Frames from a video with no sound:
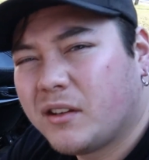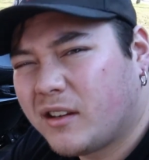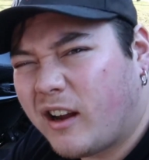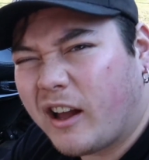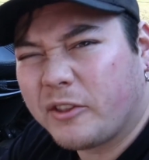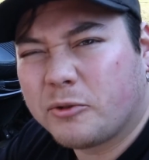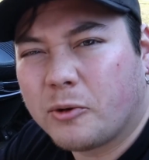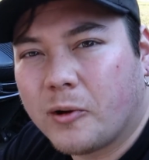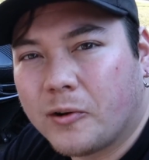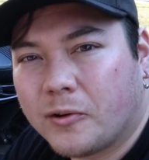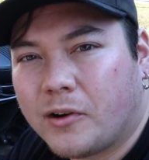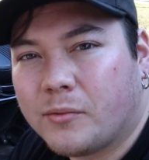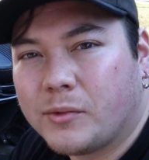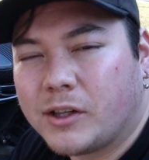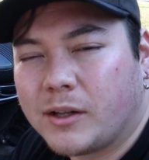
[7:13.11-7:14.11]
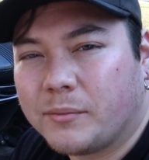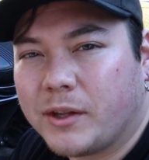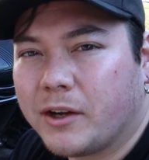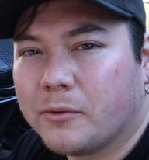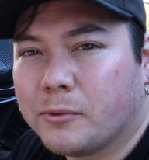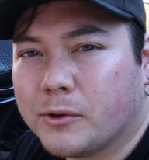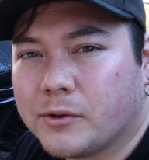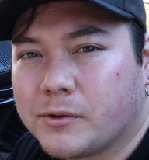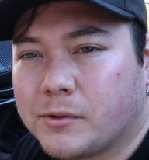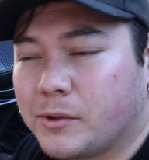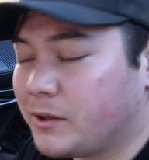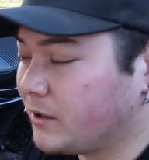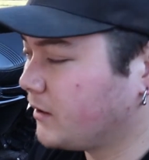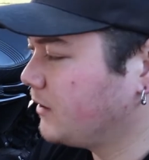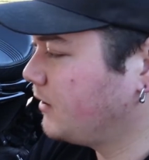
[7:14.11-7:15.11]
I'll throw it on while I'm there real
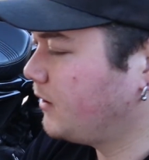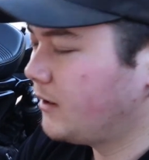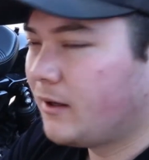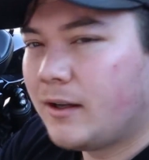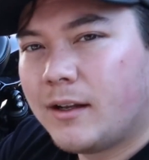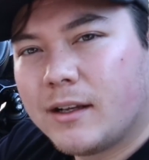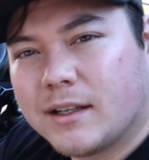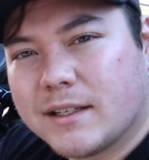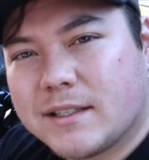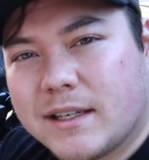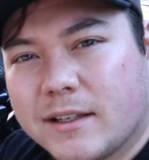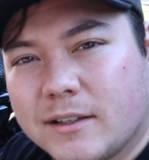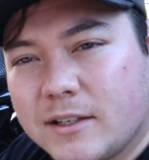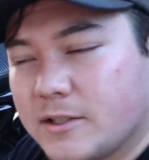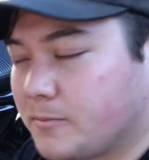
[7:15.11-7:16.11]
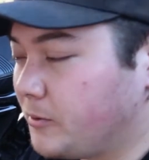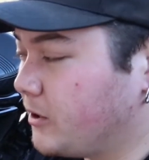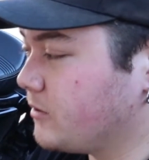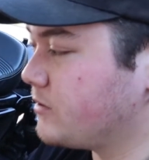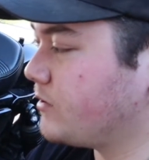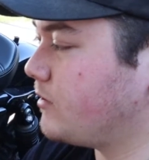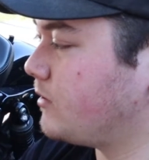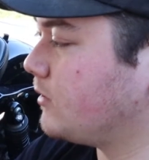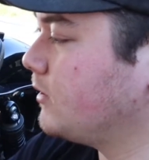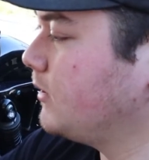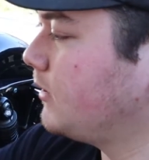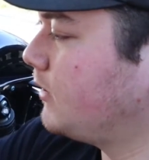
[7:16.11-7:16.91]
quick. Let's get these plugs on.